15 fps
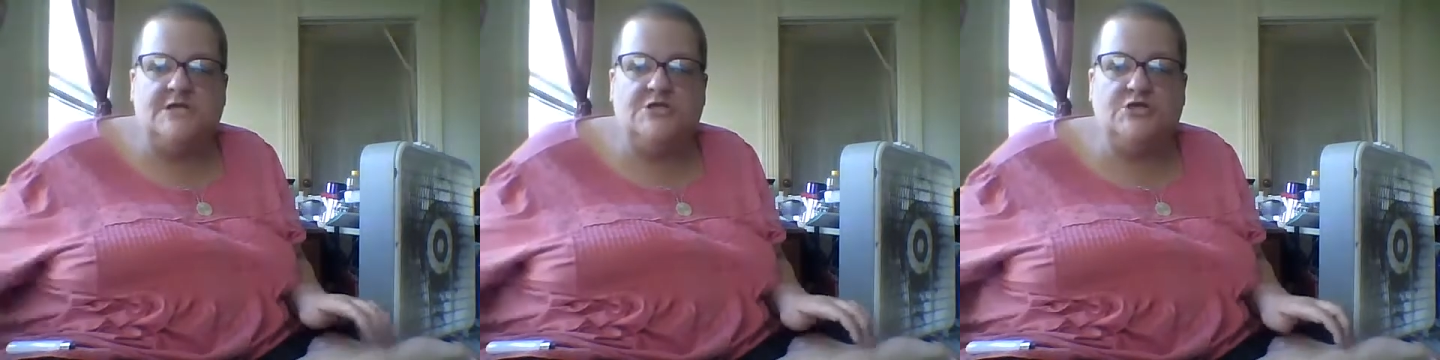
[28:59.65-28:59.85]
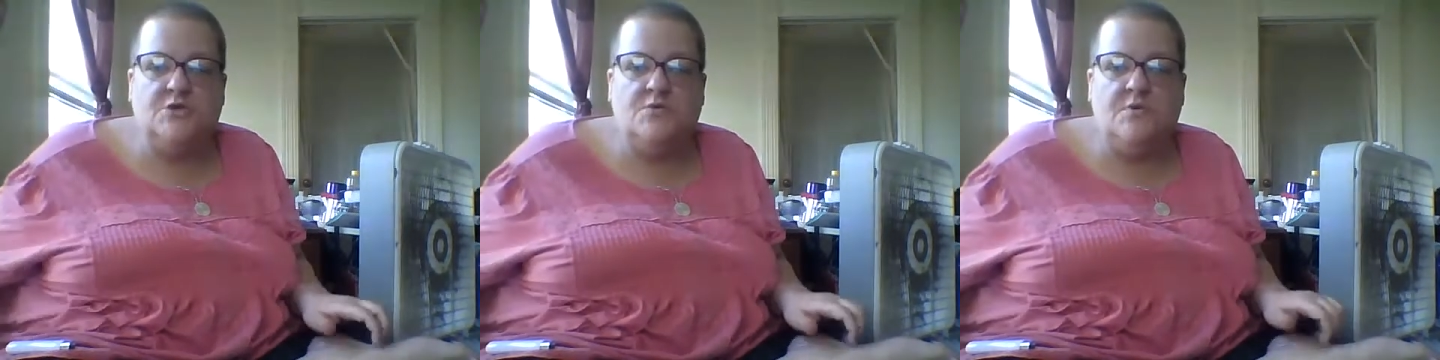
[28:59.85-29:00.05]

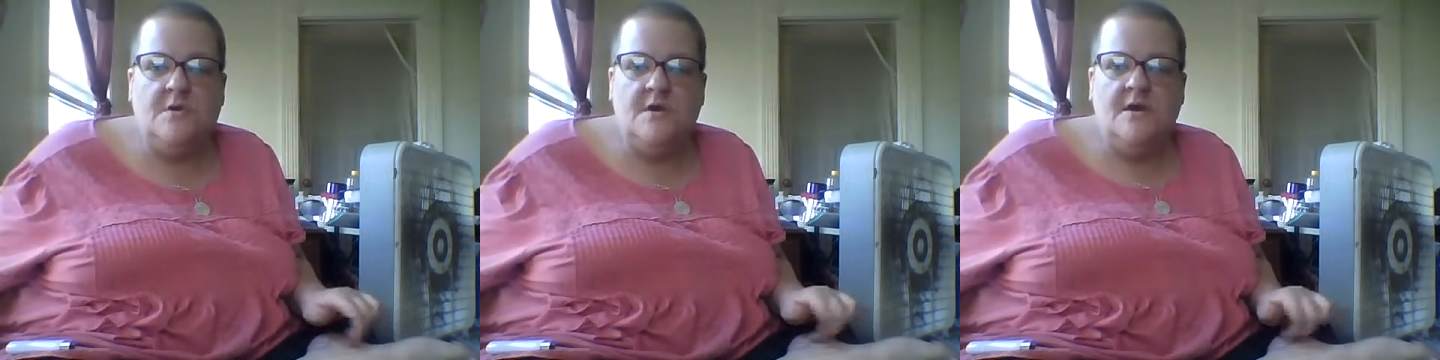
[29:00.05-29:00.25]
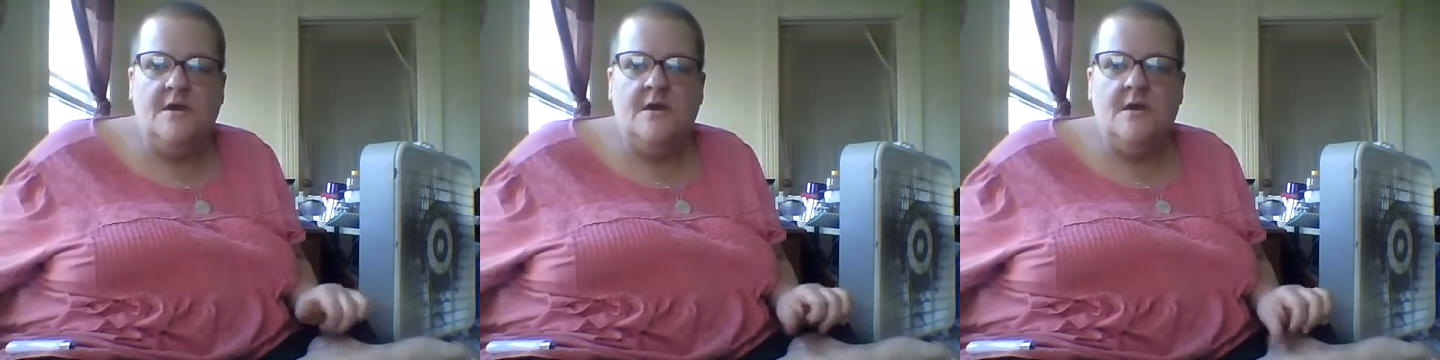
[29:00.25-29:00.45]
do
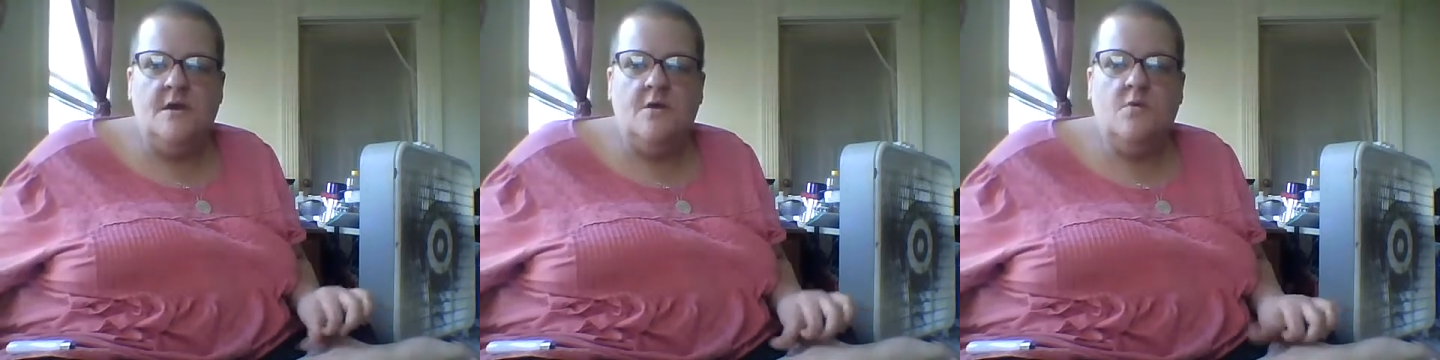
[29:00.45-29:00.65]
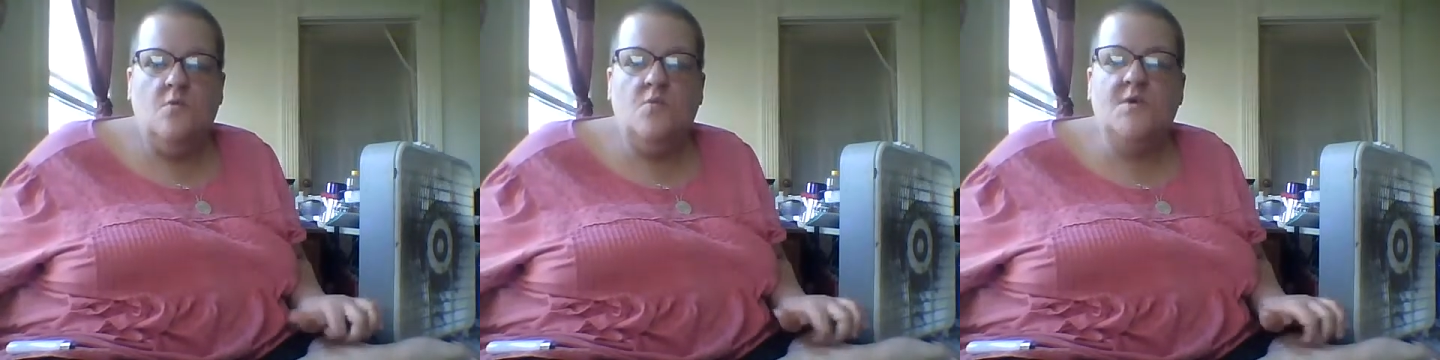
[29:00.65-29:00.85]

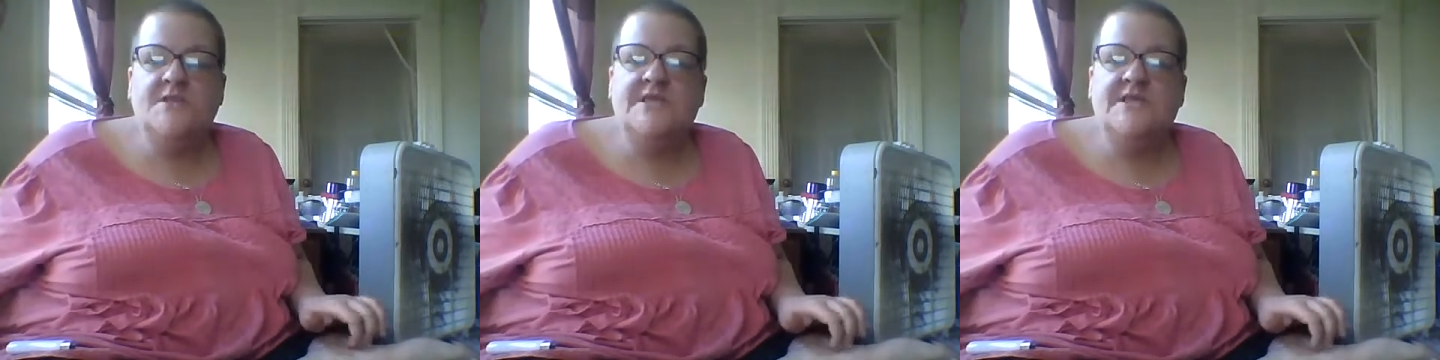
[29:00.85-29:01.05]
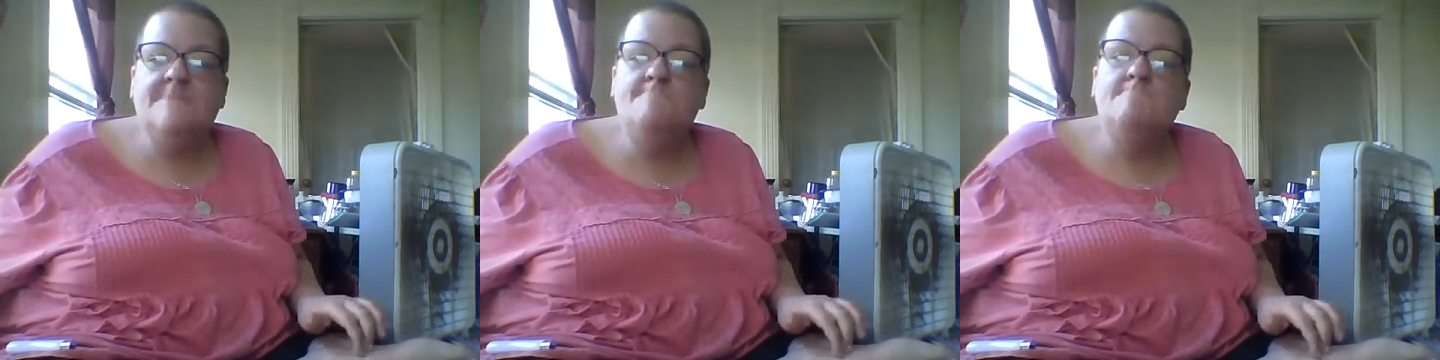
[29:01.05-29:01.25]
with
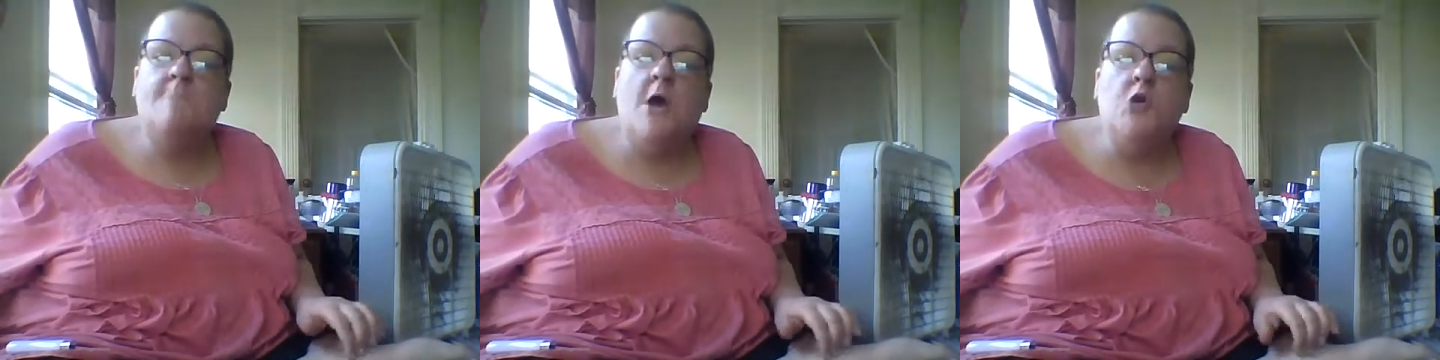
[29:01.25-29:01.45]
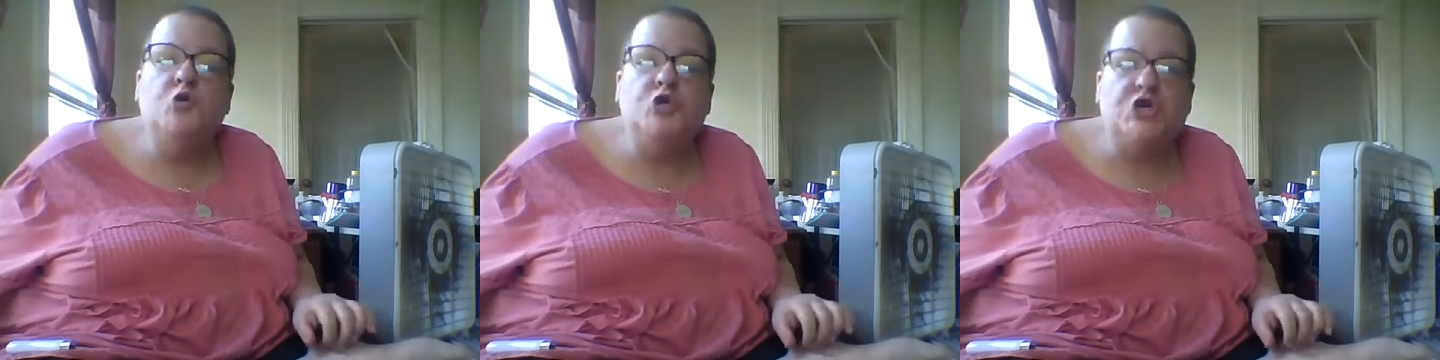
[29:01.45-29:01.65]

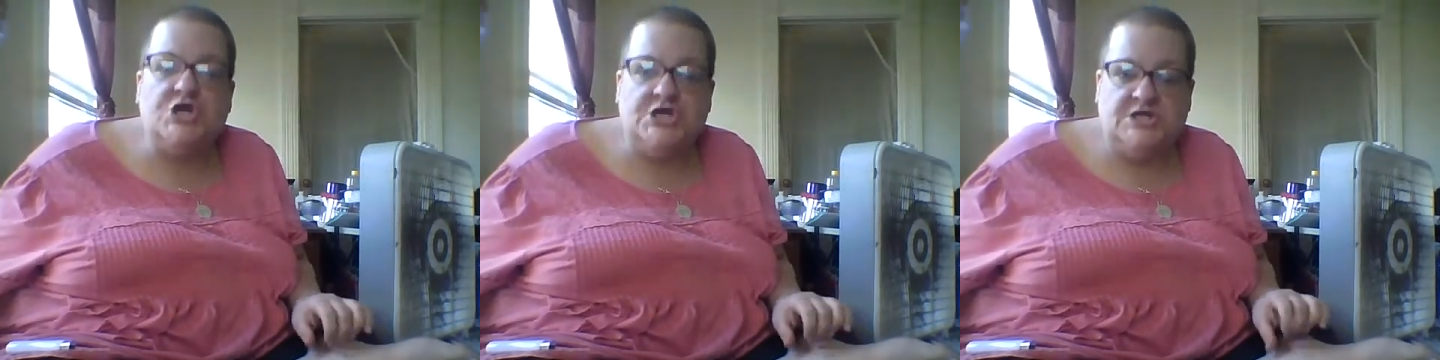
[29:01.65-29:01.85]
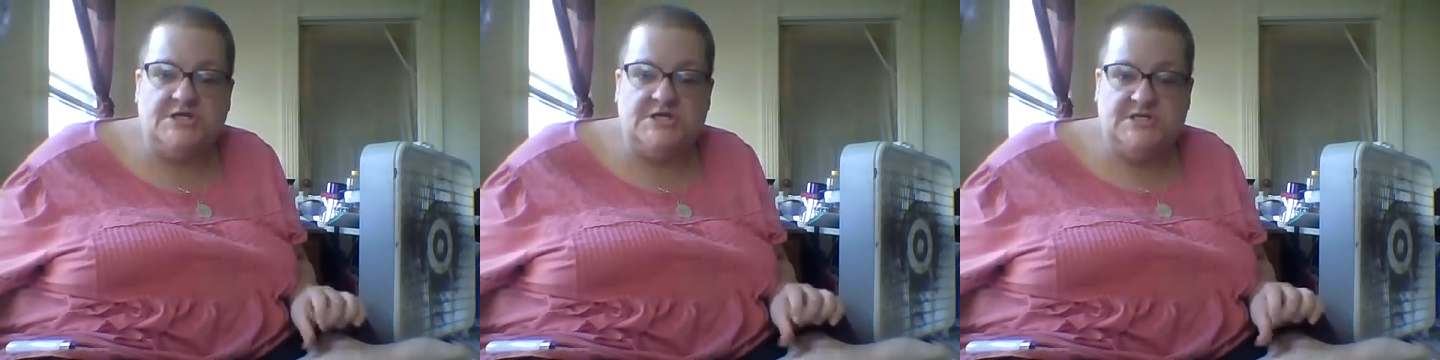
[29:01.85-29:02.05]

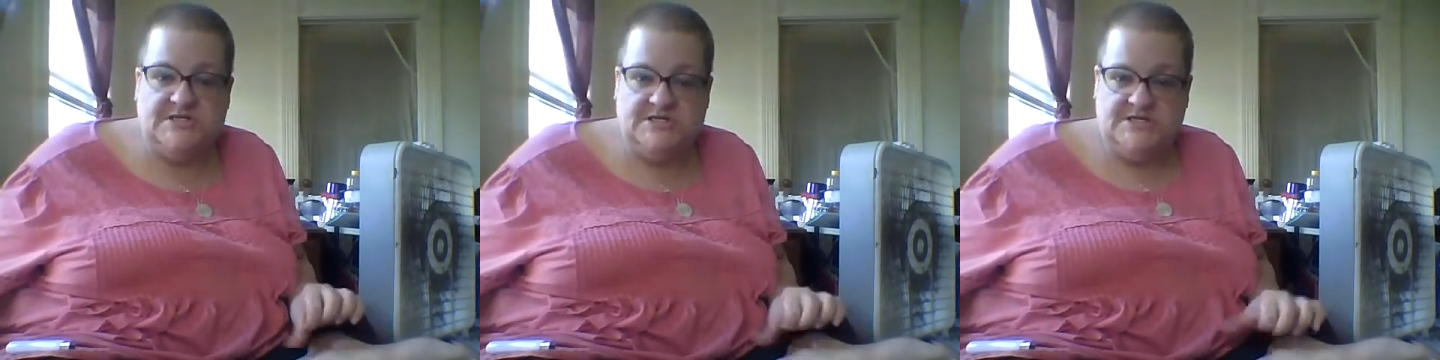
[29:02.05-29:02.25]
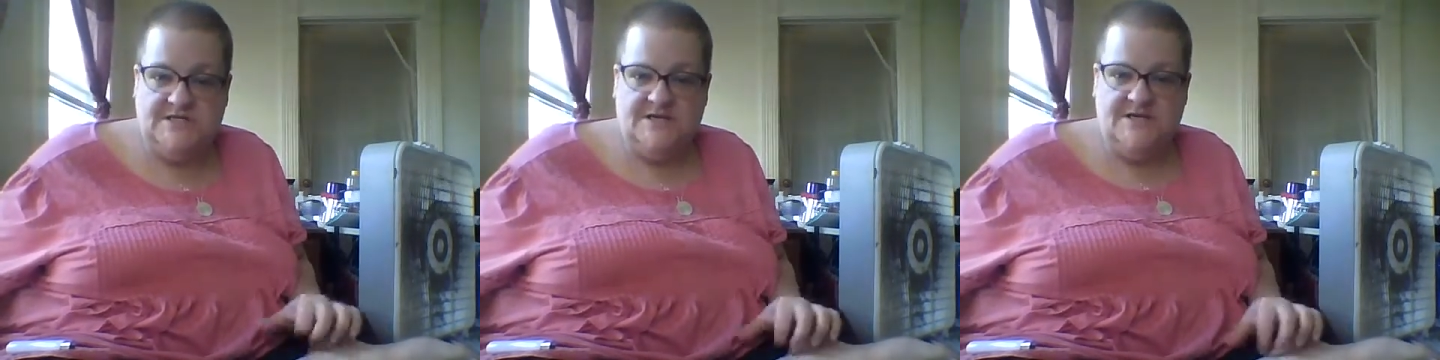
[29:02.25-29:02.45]
emotions.